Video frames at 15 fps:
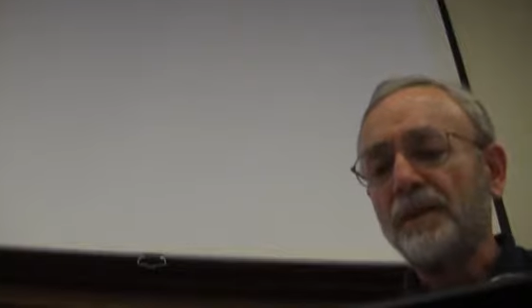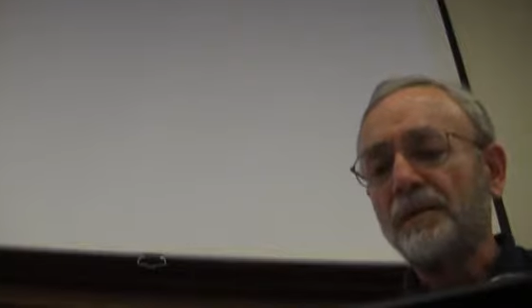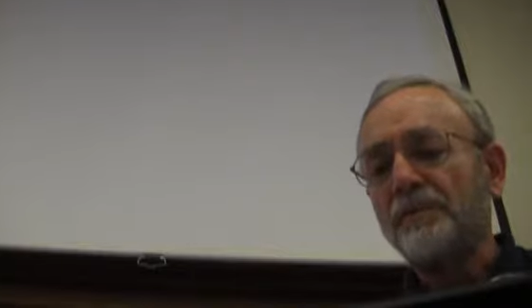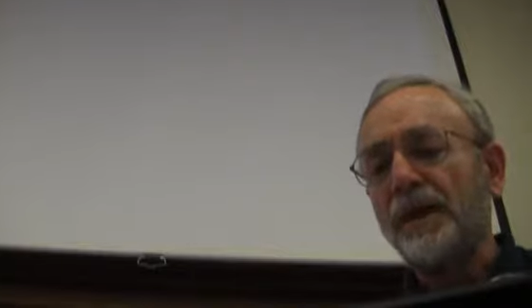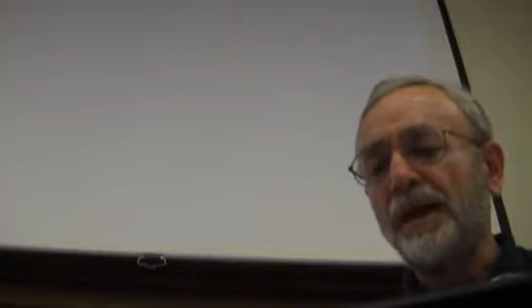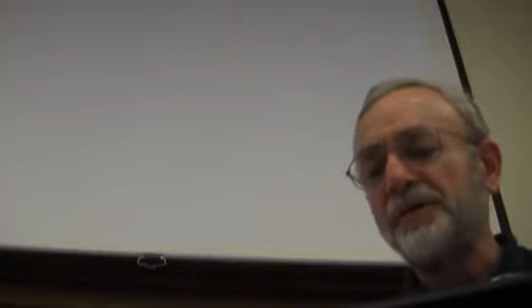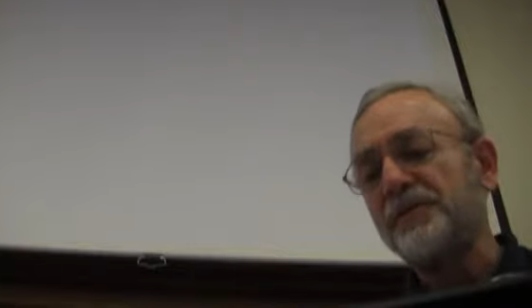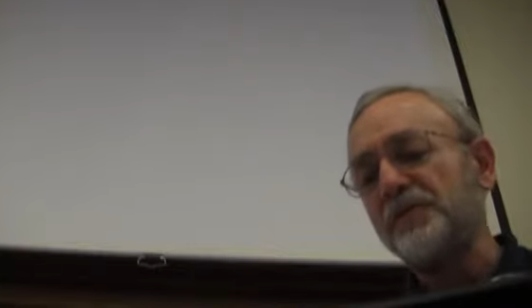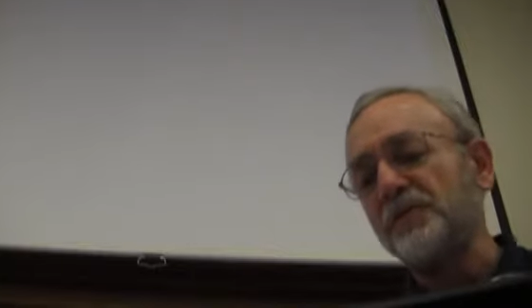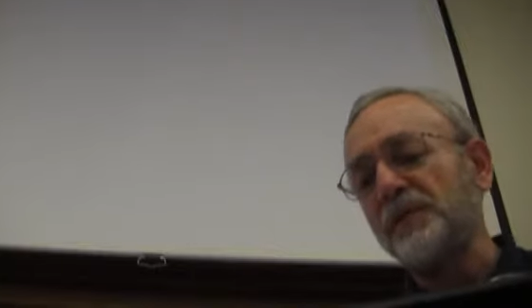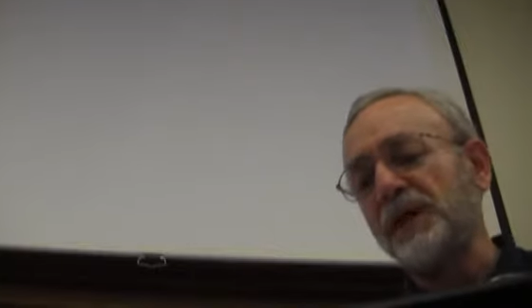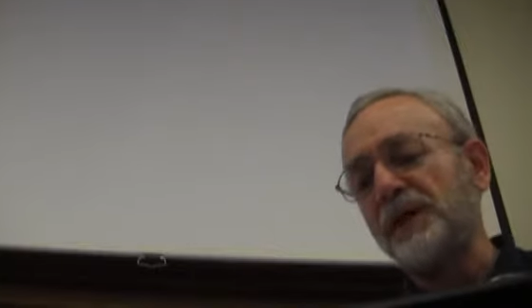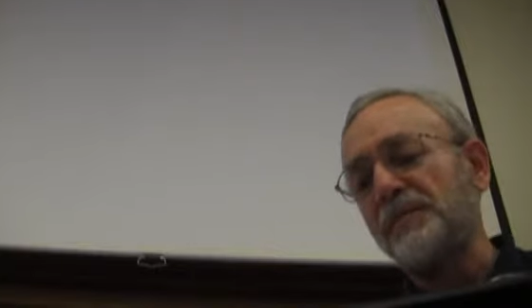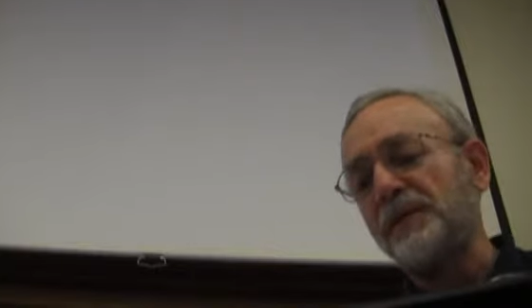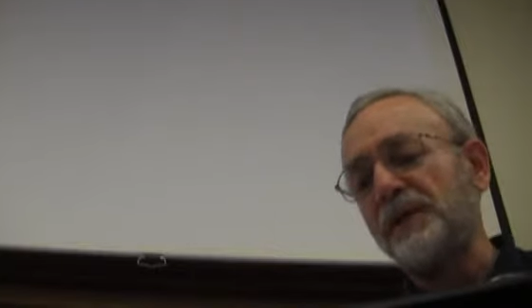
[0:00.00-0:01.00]
Matthew
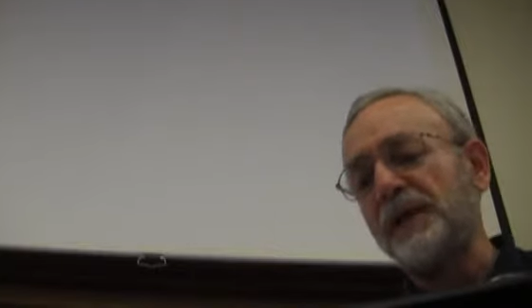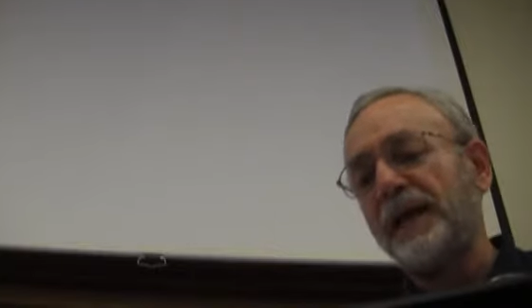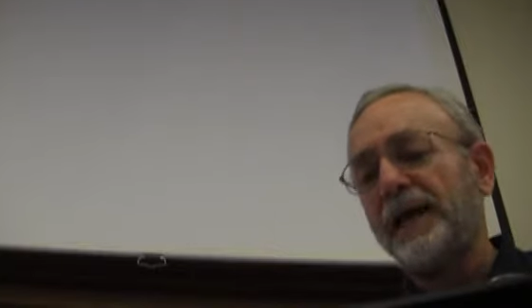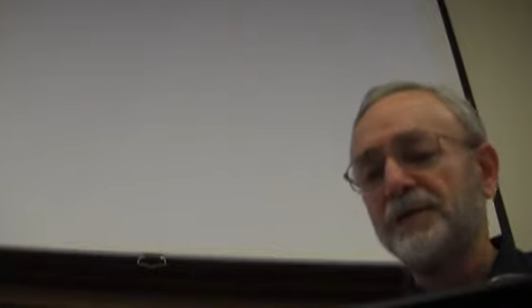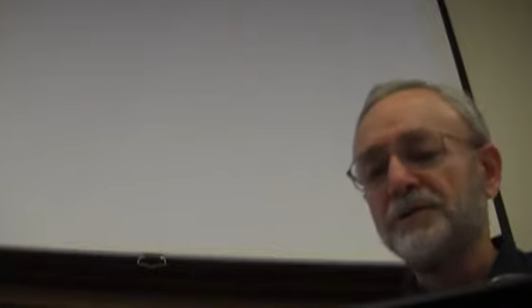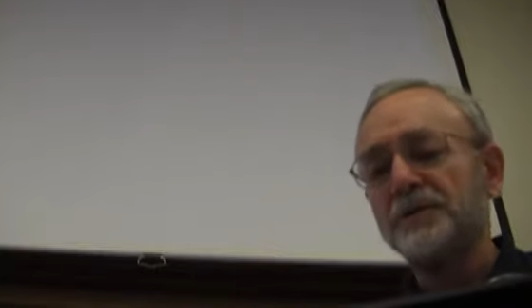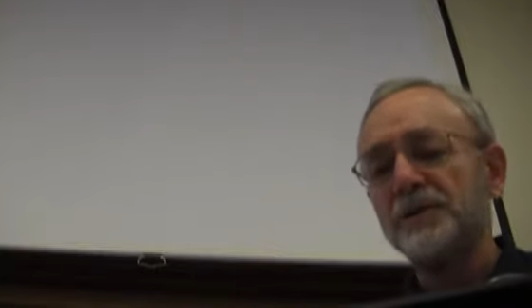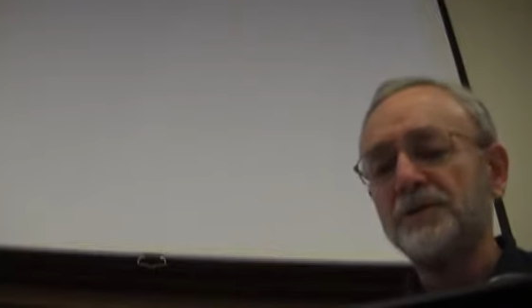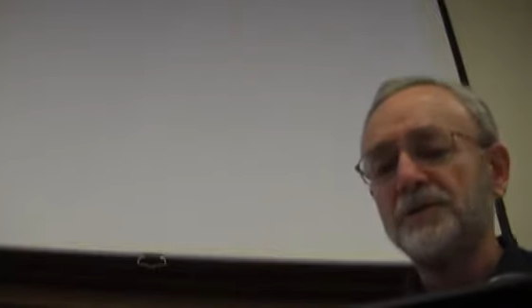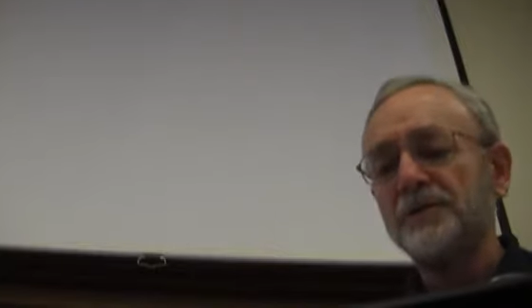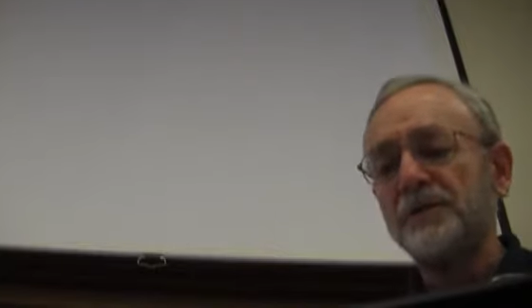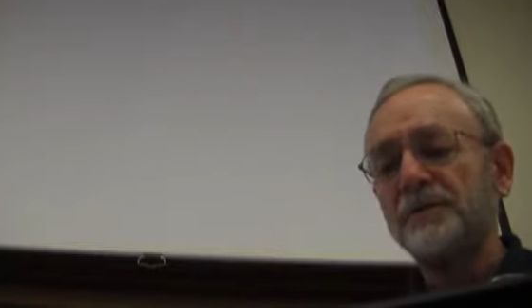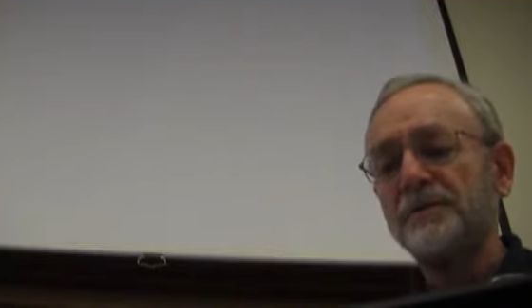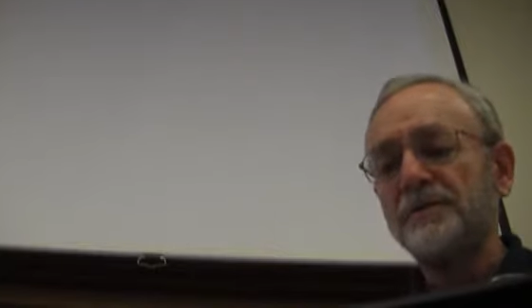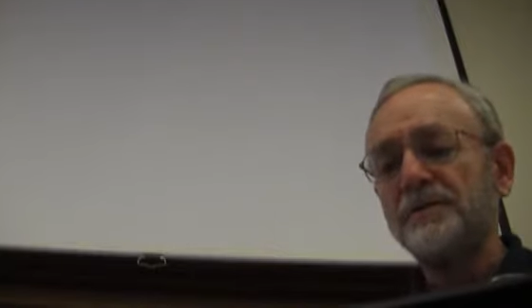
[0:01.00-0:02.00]
may be
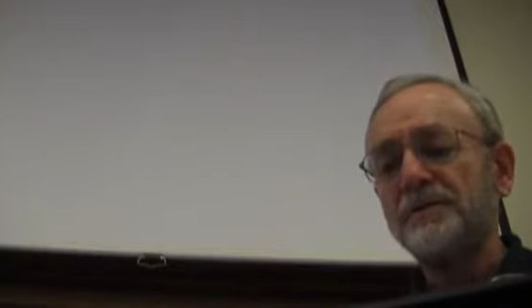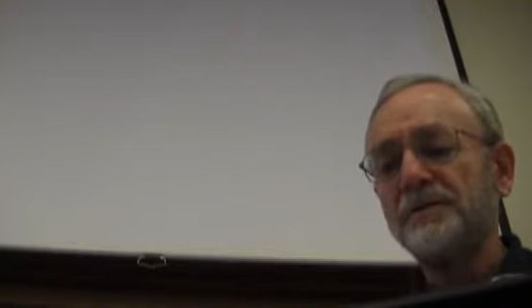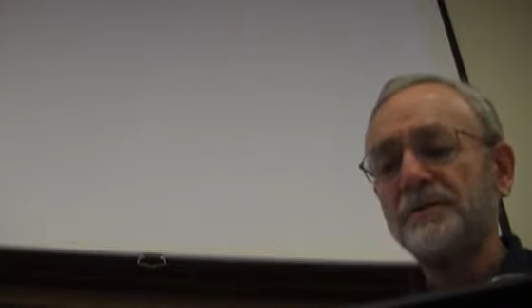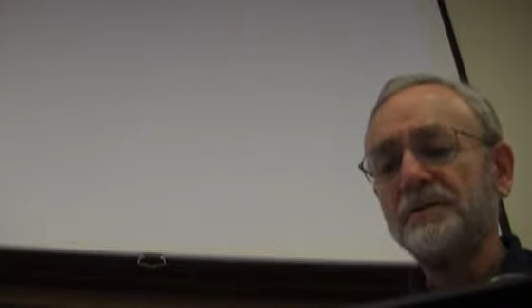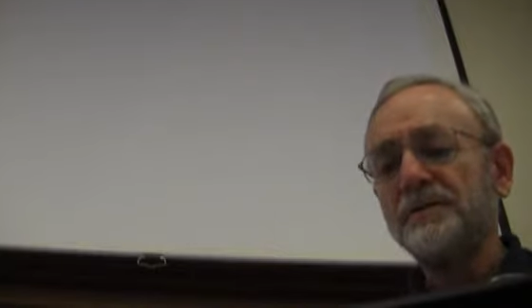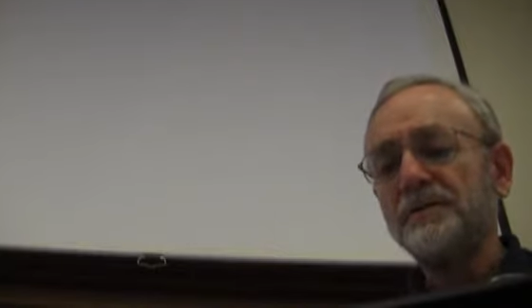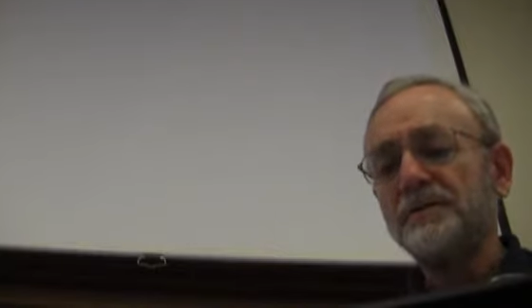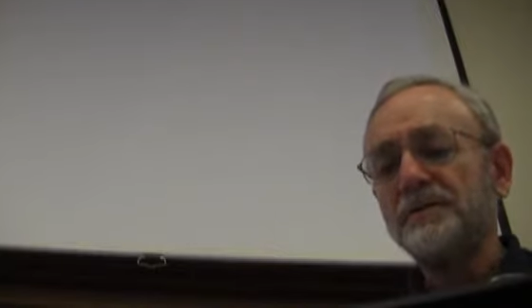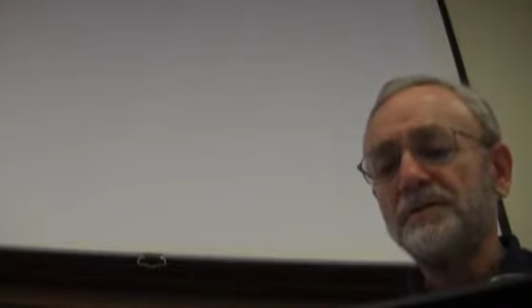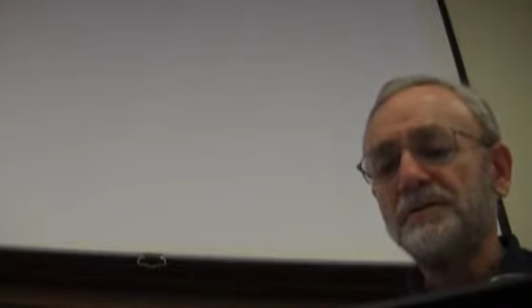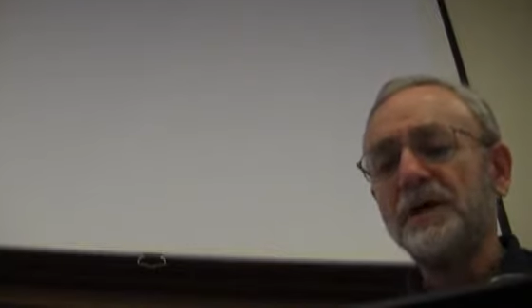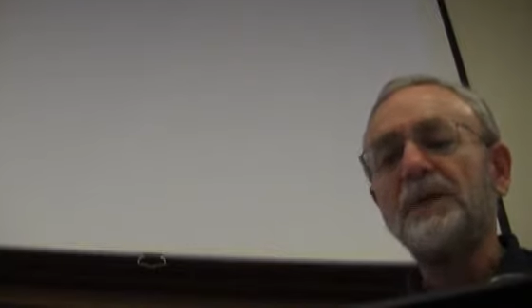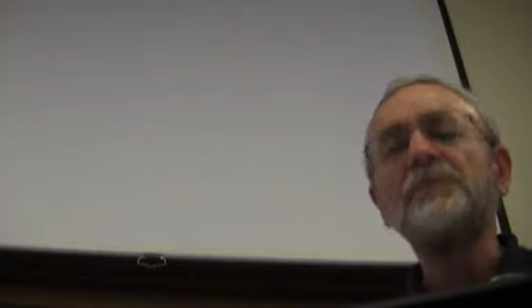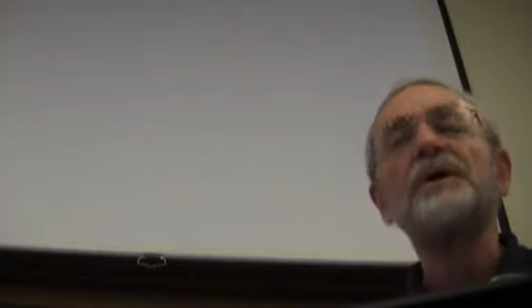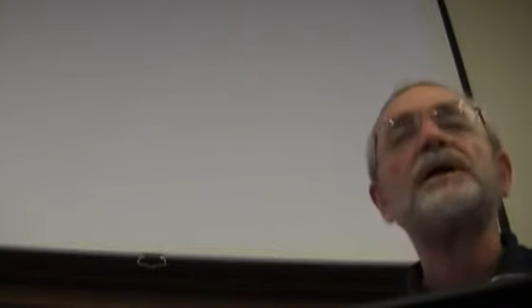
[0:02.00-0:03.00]
exclusive
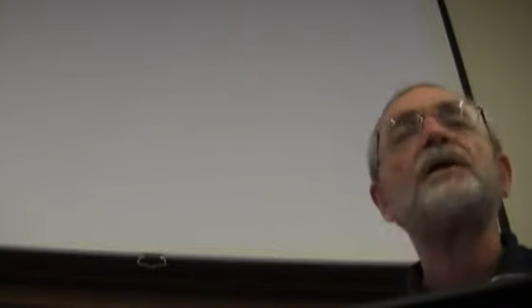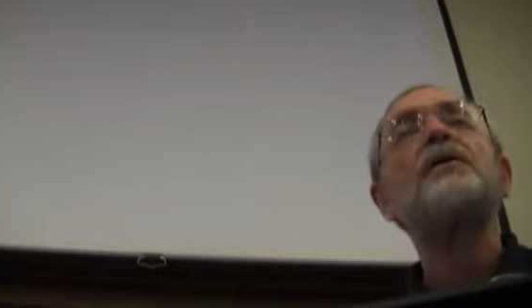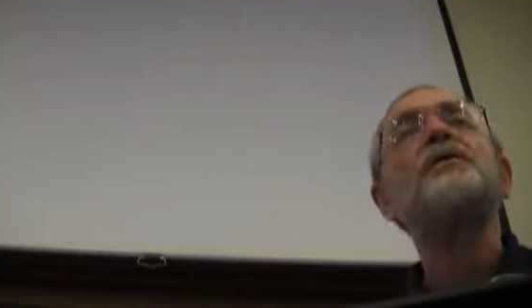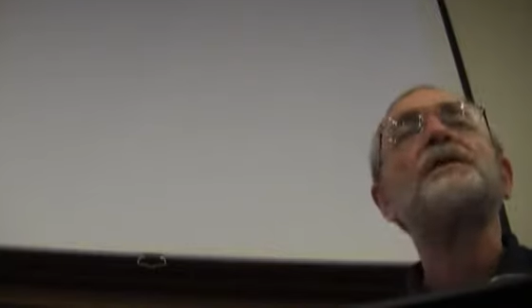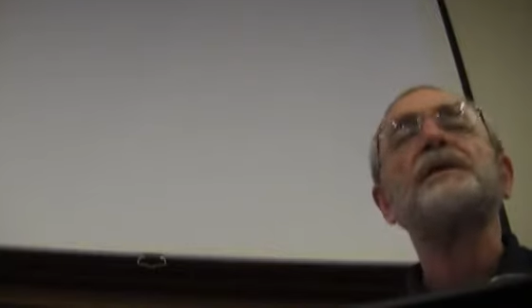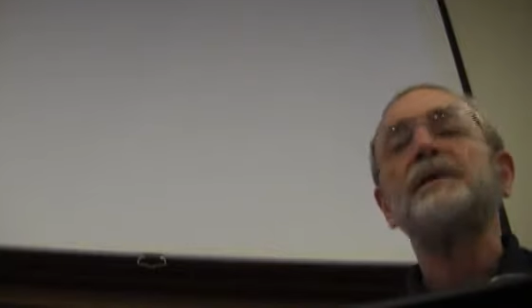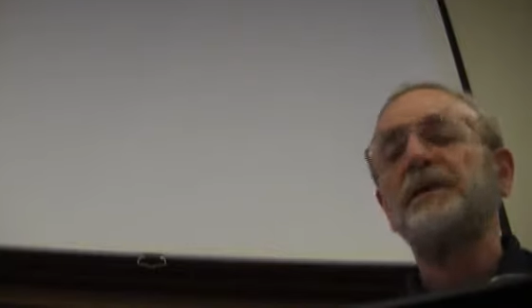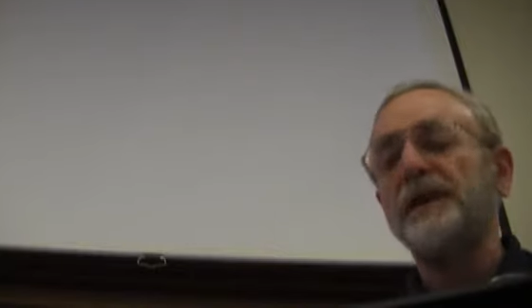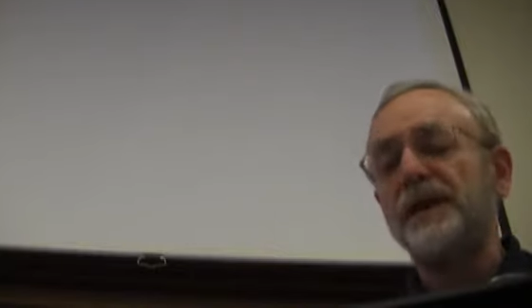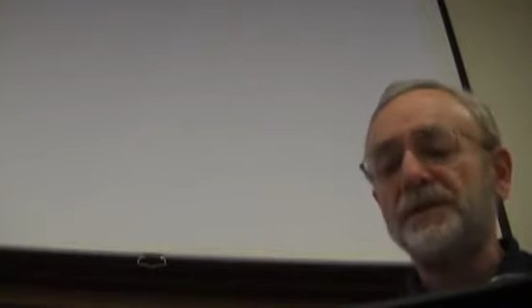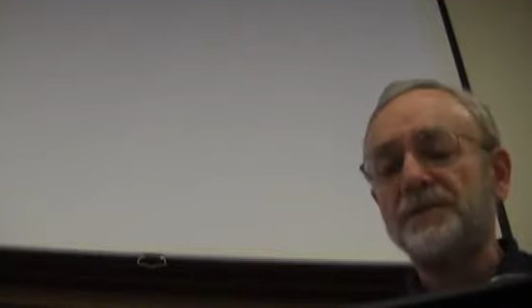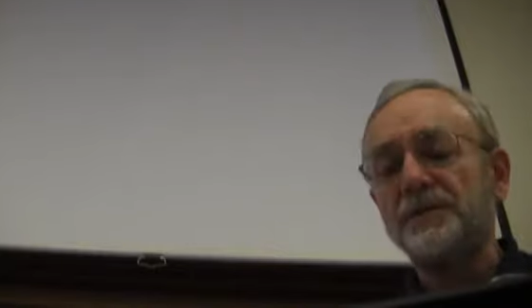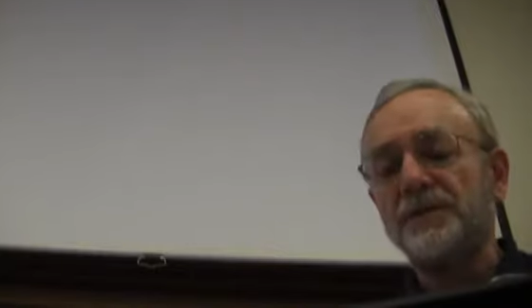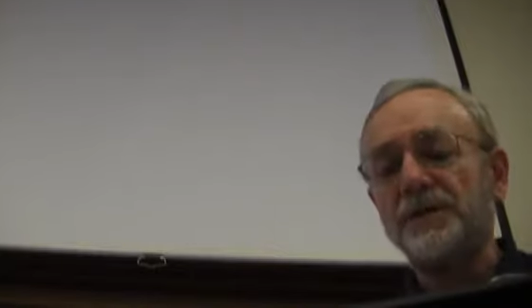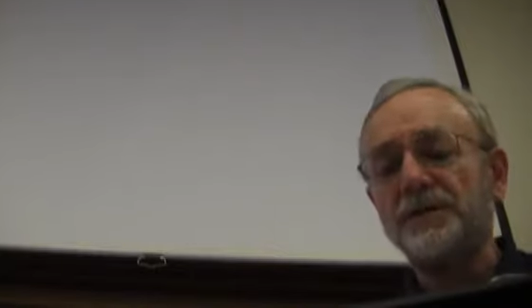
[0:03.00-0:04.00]
numbering only the
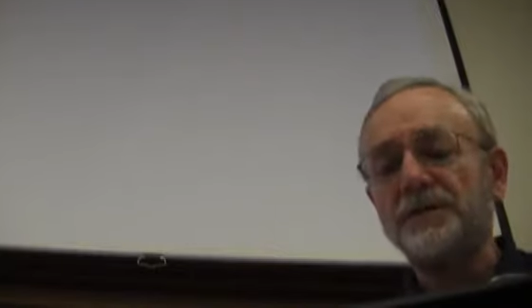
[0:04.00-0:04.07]
days of the